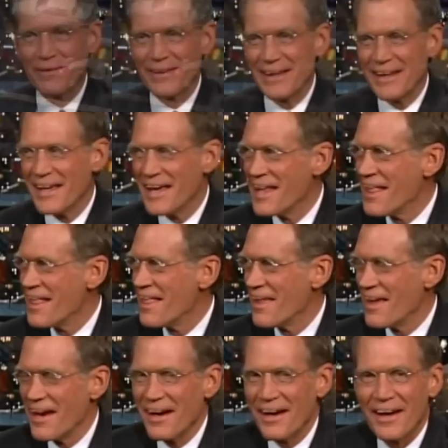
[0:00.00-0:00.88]
are they?
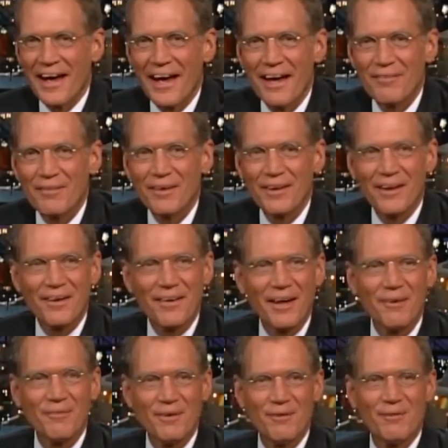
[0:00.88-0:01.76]
There you have it. All
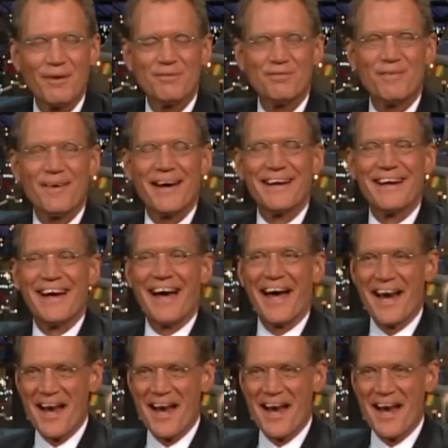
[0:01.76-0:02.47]
right. Well, we'll find out.